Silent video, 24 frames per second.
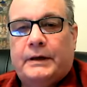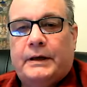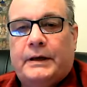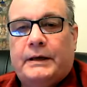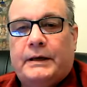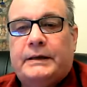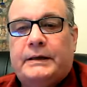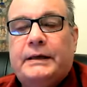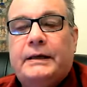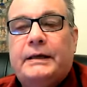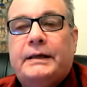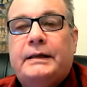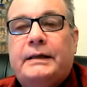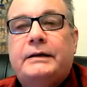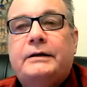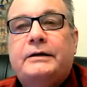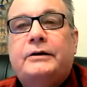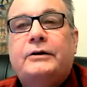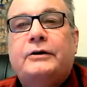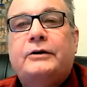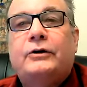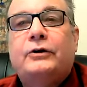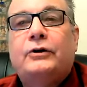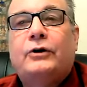
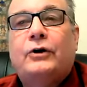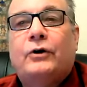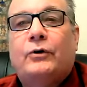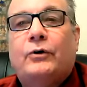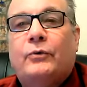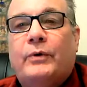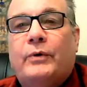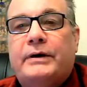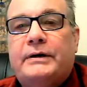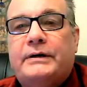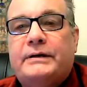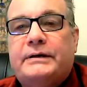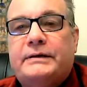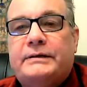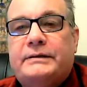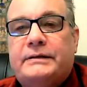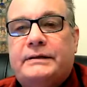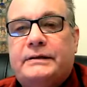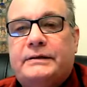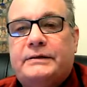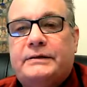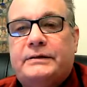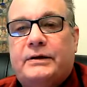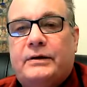Again, your
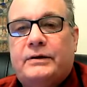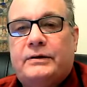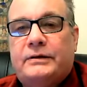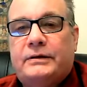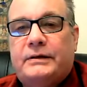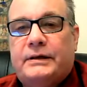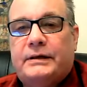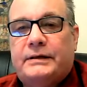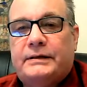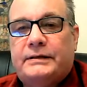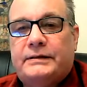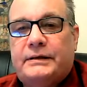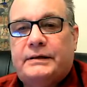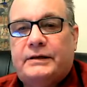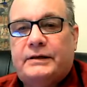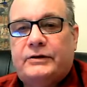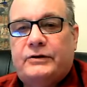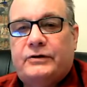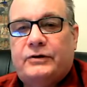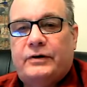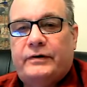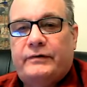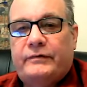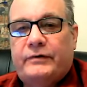awareness is on the
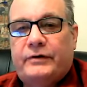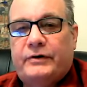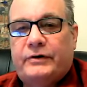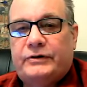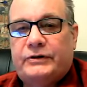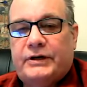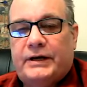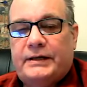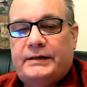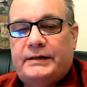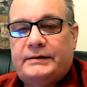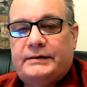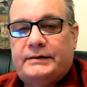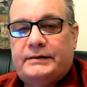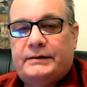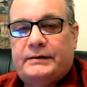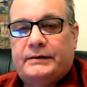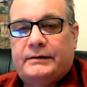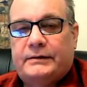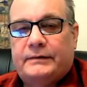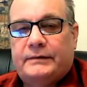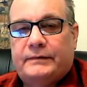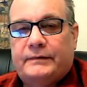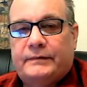center of your chest,
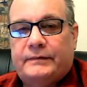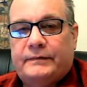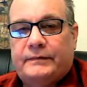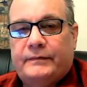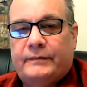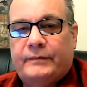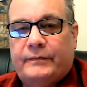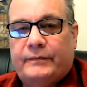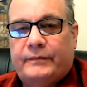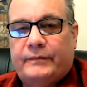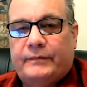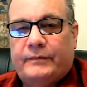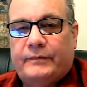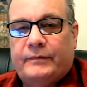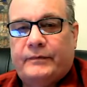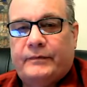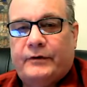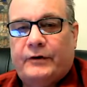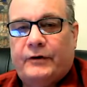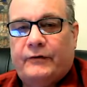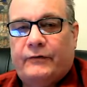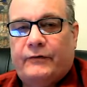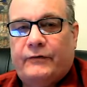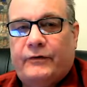
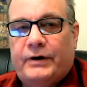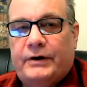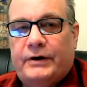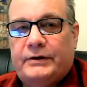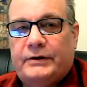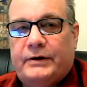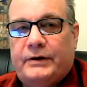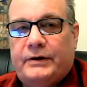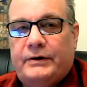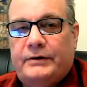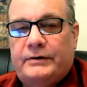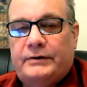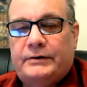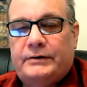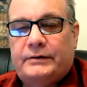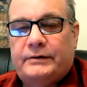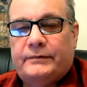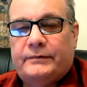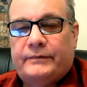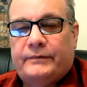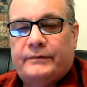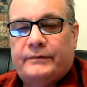your front part.